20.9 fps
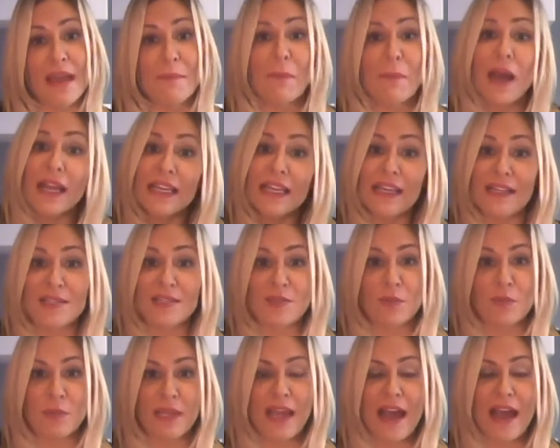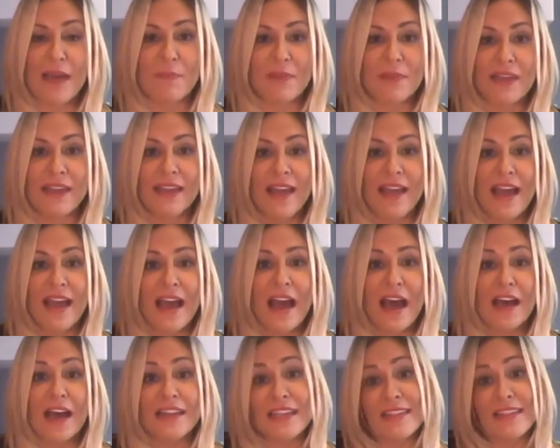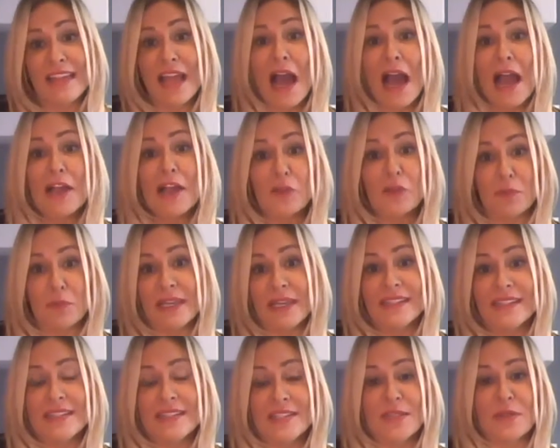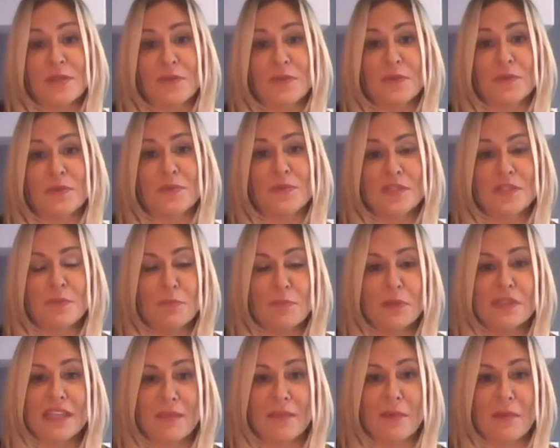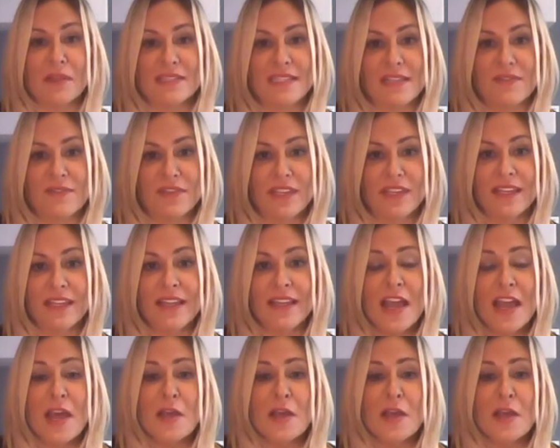and my guests will be happy that they hired me to put them on TV.